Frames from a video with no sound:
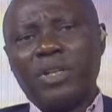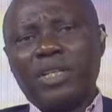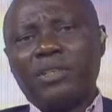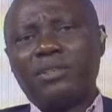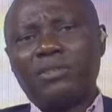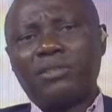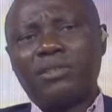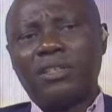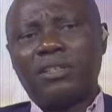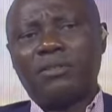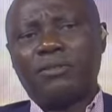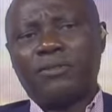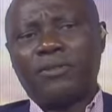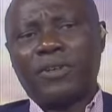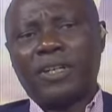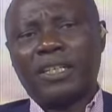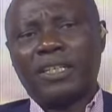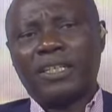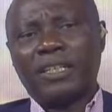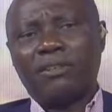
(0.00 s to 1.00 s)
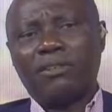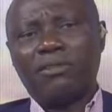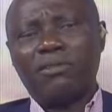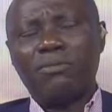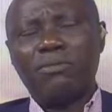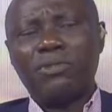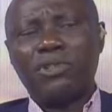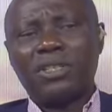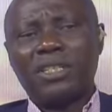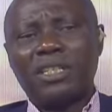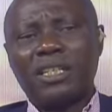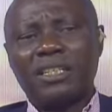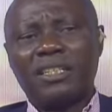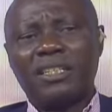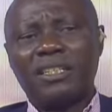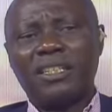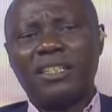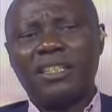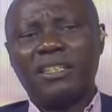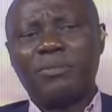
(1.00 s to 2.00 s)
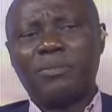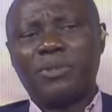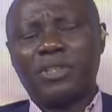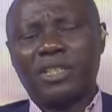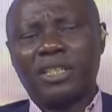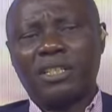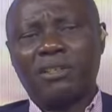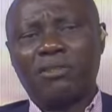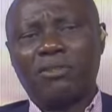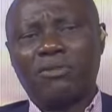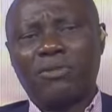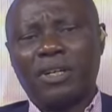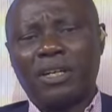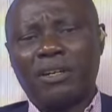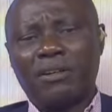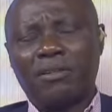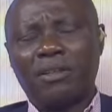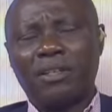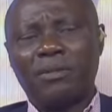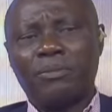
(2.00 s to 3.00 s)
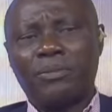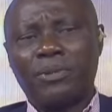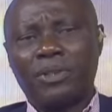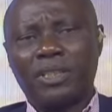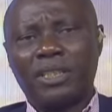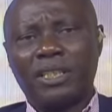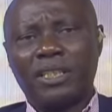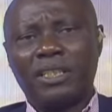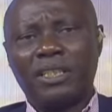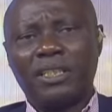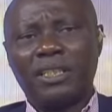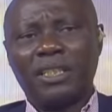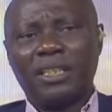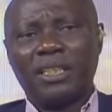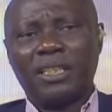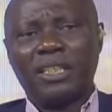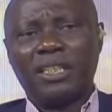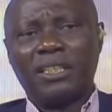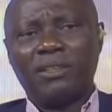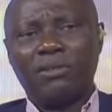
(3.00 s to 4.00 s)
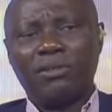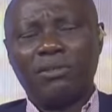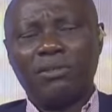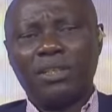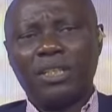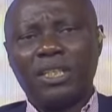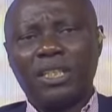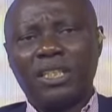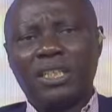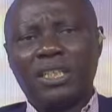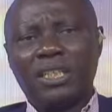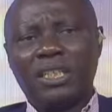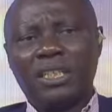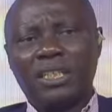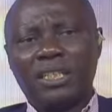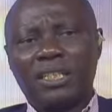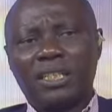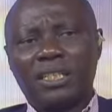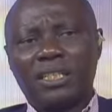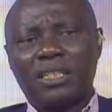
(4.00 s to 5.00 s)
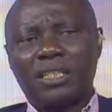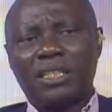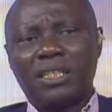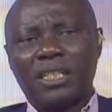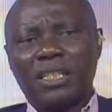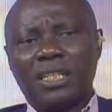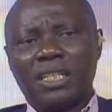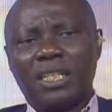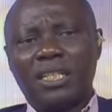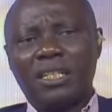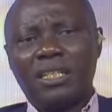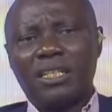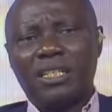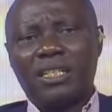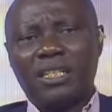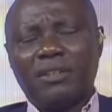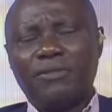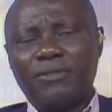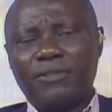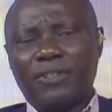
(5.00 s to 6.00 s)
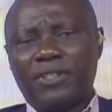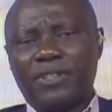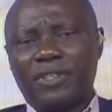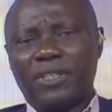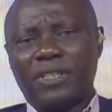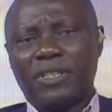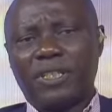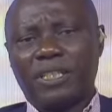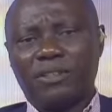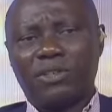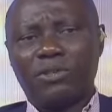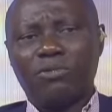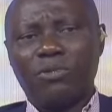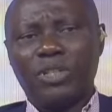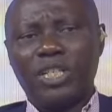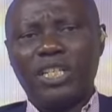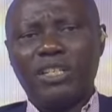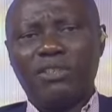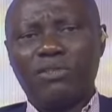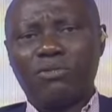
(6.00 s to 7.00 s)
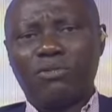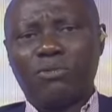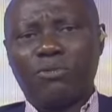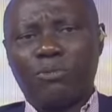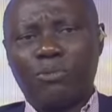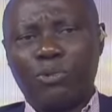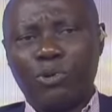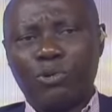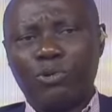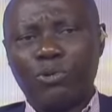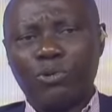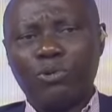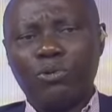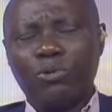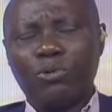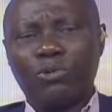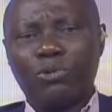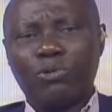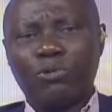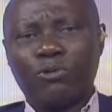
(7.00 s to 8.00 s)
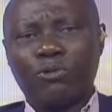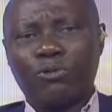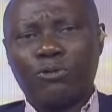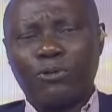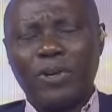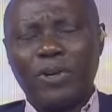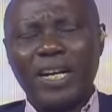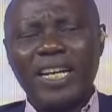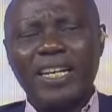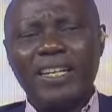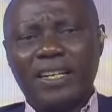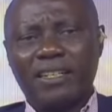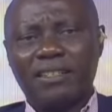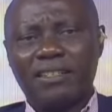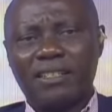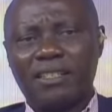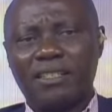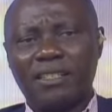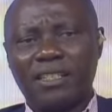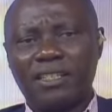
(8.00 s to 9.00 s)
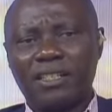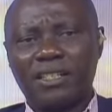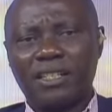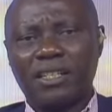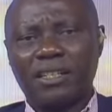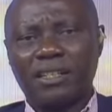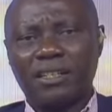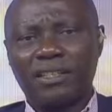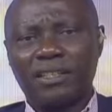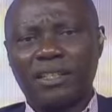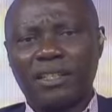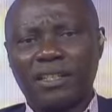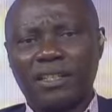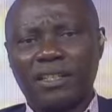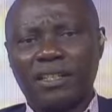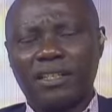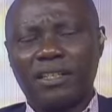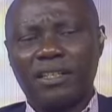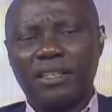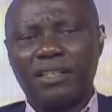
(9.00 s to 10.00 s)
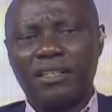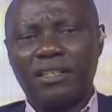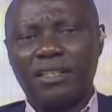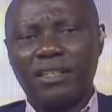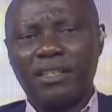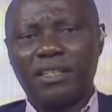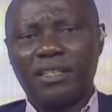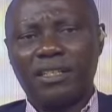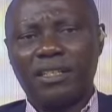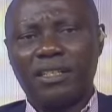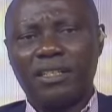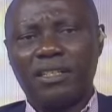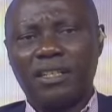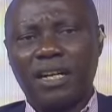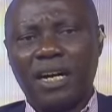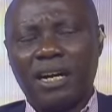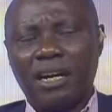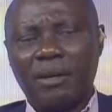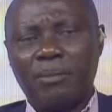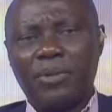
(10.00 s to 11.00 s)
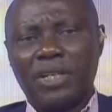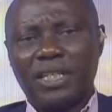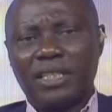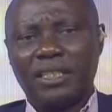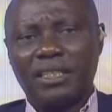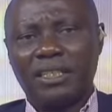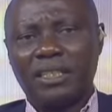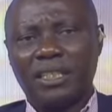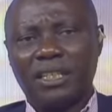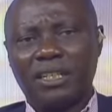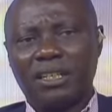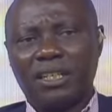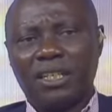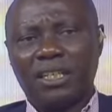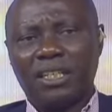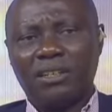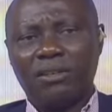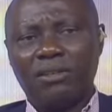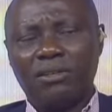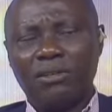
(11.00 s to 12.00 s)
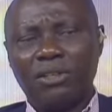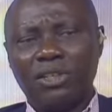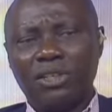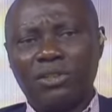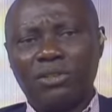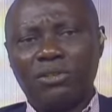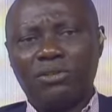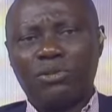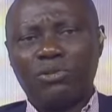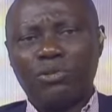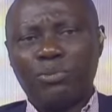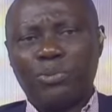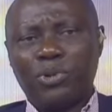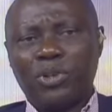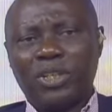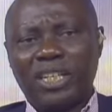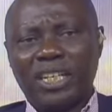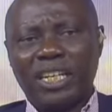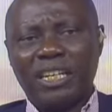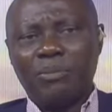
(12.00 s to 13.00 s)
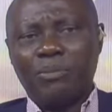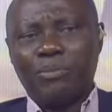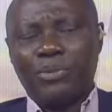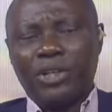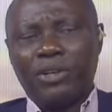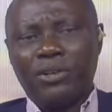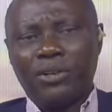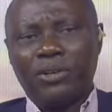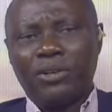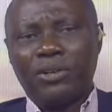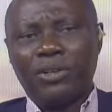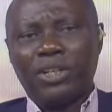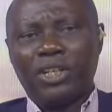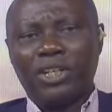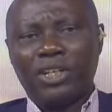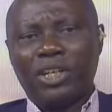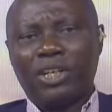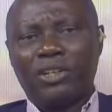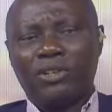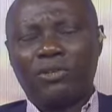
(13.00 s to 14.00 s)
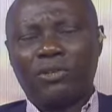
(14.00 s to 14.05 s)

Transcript: He mentioned the fact that almost 98% of our current budget, you know, is in deficit. So we need to borrow to finance this, uh, uh this, this our budget you know, 2.9 billion